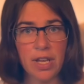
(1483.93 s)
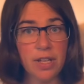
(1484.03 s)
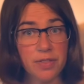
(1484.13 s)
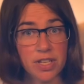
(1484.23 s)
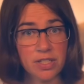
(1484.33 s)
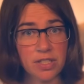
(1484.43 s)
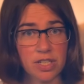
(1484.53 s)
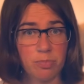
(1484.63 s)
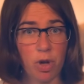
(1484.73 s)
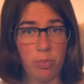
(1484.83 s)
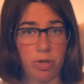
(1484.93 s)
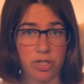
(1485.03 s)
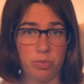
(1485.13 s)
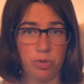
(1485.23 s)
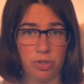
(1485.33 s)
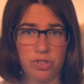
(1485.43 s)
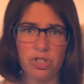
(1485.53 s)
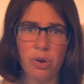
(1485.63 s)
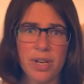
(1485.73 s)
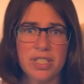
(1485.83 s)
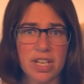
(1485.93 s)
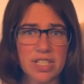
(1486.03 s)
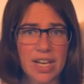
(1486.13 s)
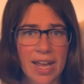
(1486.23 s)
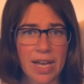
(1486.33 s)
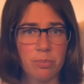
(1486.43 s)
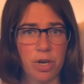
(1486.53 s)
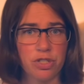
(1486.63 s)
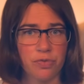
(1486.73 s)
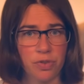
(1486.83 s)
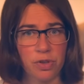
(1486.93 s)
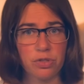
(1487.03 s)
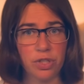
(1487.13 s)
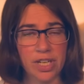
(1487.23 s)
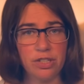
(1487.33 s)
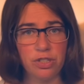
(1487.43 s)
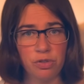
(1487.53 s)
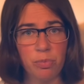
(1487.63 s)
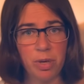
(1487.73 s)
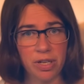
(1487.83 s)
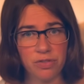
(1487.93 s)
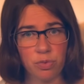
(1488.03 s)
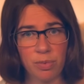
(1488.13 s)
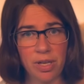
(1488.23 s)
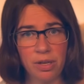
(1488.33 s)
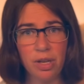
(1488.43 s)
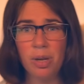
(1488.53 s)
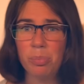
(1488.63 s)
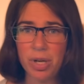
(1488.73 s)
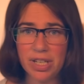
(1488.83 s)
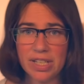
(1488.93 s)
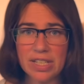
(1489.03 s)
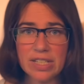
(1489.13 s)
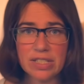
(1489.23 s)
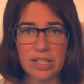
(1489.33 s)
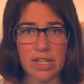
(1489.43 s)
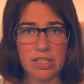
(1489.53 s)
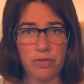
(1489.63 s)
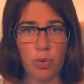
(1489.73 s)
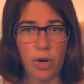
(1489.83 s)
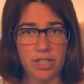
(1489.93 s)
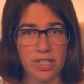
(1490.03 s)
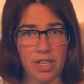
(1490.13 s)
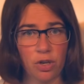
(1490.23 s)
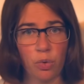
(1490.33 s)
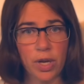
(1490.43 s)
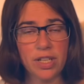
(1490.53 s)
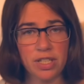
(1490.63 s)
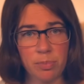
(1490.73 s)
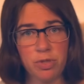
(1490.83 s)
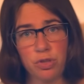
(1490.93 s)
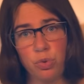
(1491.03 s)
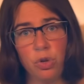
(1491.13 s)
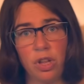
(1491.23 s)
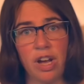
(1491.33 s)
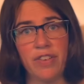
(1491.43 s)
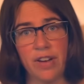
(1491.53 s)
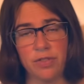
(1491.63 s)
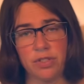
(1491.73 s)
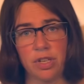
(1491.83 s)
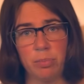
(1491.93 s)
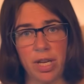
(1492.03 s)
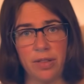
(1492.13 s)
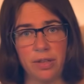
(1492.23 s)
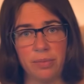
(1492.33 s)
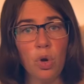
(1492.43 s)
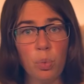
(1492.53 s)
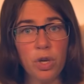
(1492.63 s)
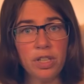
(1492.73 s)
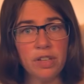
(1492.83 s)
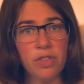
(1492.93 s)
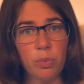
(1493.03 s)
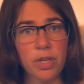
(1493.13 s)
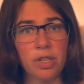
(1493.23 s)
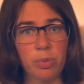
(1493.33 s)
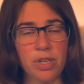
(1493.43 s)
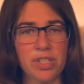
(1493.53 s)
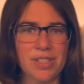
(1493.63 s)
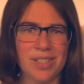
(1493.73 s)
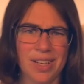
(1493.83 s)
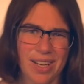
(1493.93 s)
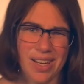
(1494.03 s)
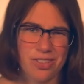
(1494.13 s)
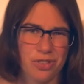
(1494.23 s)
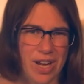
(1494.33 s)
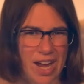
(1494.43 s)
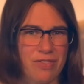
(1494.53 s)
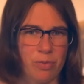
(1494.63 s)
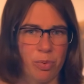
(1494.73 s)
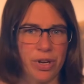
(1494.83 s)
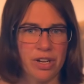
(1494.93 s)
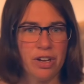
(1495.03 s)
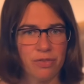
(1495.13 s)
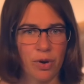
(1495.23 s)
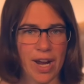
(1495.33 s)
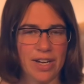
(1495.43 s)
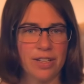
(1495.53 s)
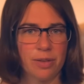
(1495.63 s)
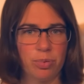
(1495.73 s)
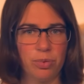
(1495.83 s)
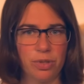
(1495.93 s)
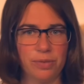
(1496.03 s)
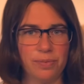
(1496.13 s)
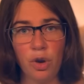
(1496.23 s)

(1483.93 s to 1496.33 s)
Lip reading: This is a small plunge pool, so it doesn't add much for those looking to do a bit of swimming, but it is nice if you want to take a quick dip to cool off after sunbathing. We'll give the Regal Princess an extra half a point for adding the pool.